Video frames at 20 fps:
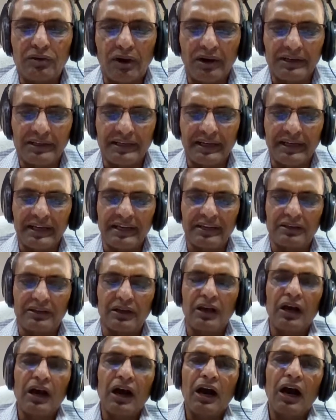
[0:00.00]
content,
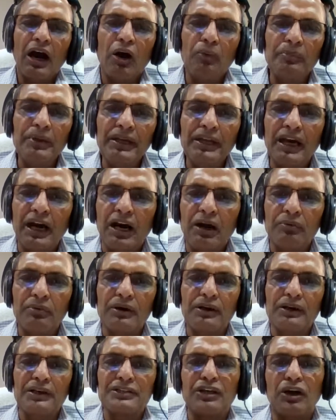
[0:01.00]
how many
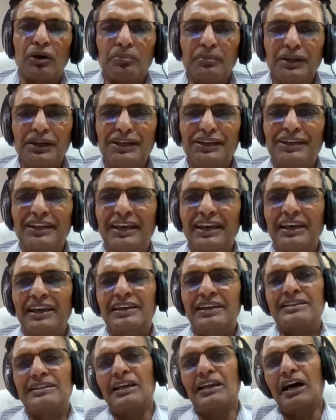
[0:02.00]
hours, how many
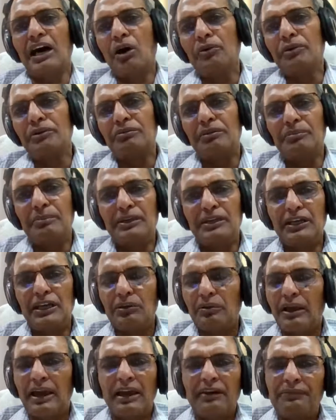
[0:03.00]
days, and how it will be
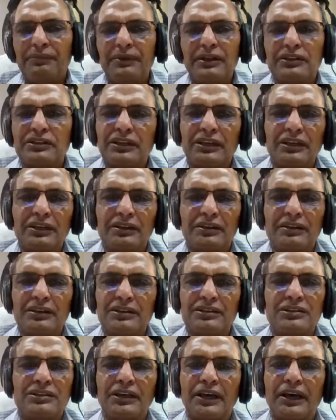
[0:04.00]
delivered. Everything
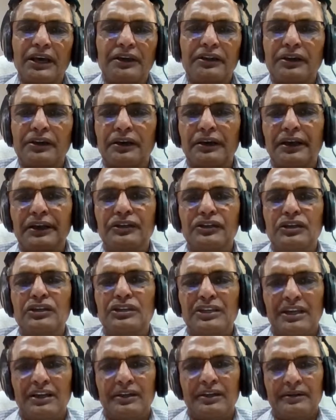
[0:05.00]
is there in the great
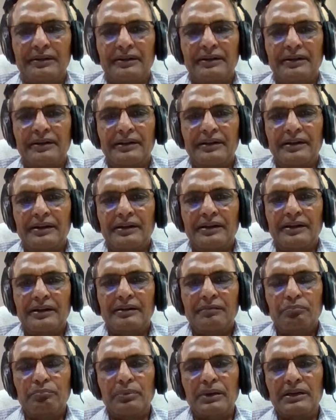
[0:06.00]
detail.
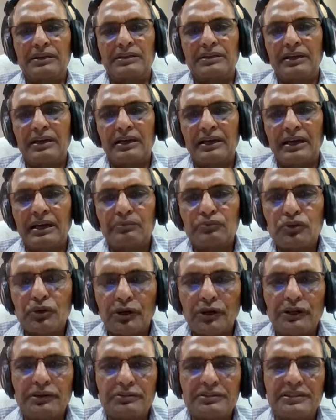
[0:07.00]
But I'm
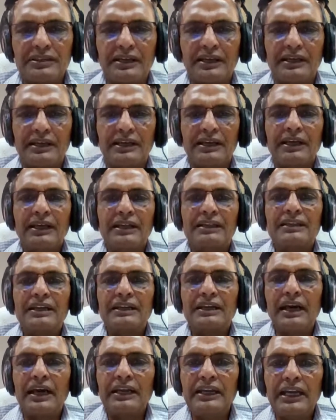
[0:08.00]
sorry to say
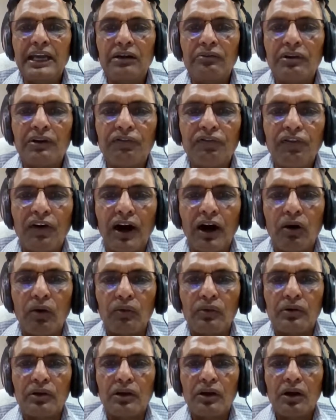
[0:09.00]
that I never
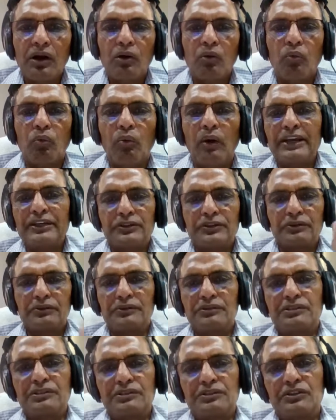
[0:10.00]
found why should a
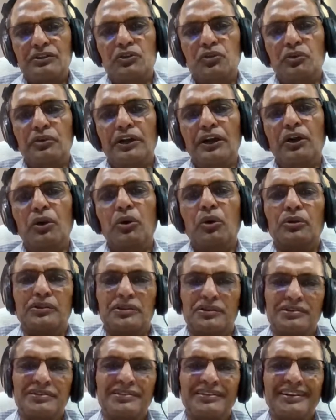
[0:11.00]
student know
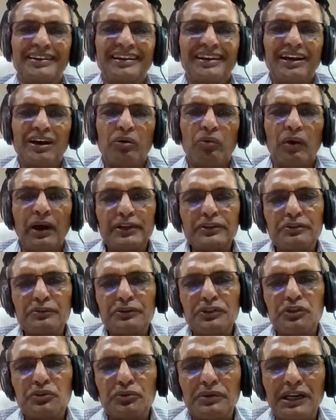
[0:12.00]
this? Why should
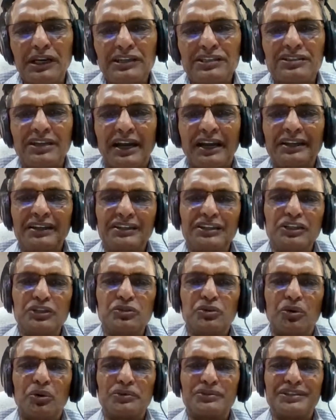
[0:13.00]
a student study
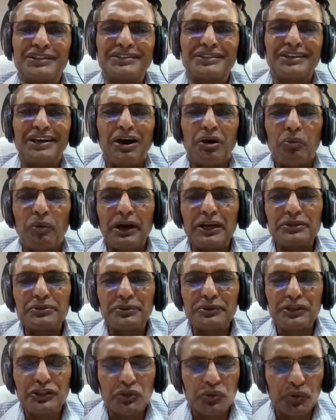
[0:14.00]
these courses? Why
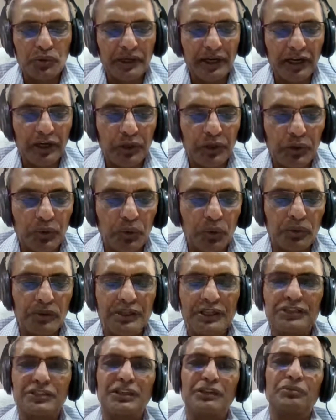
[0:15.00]
should a student do
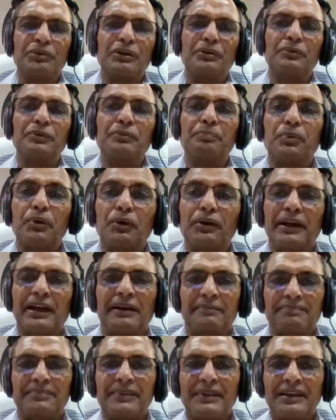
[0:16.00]
this given the
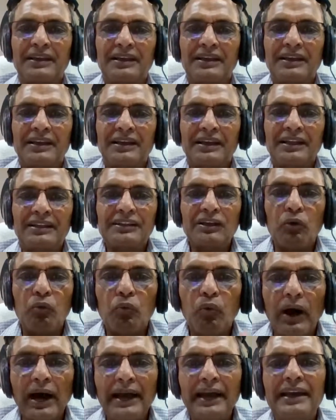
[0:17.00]
program? The
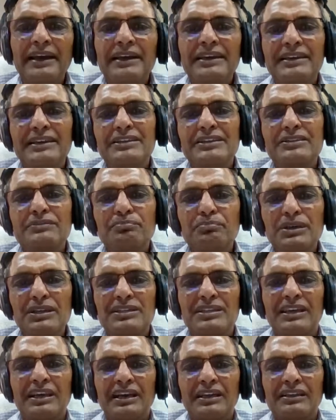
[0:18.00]
why is
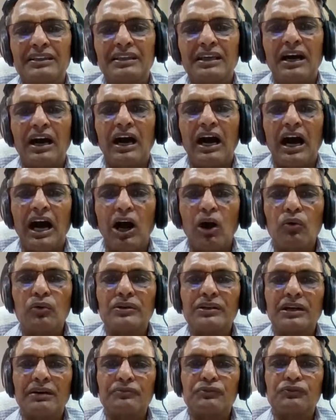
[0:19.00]
missing. The
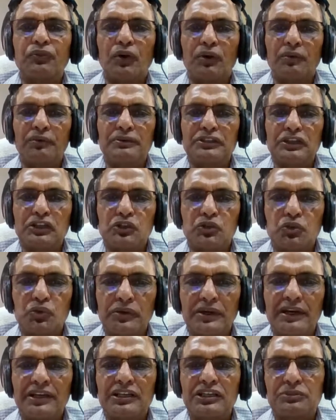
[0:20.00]
outcomes for which a
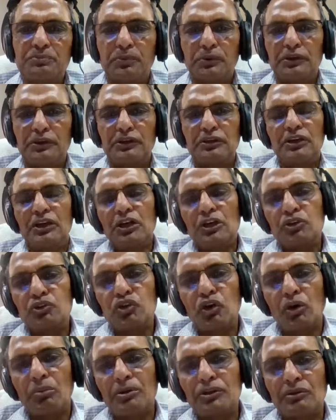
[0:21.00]
student is putting
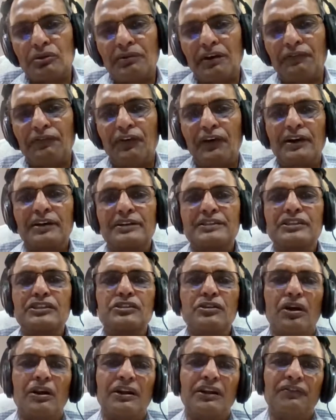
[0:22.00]
so much of efforts is
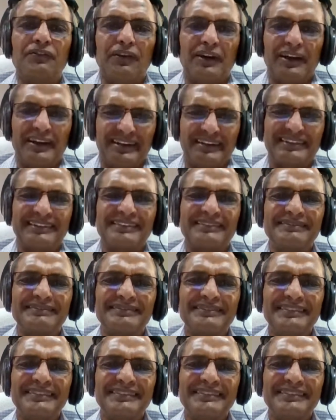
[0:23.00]
not defined.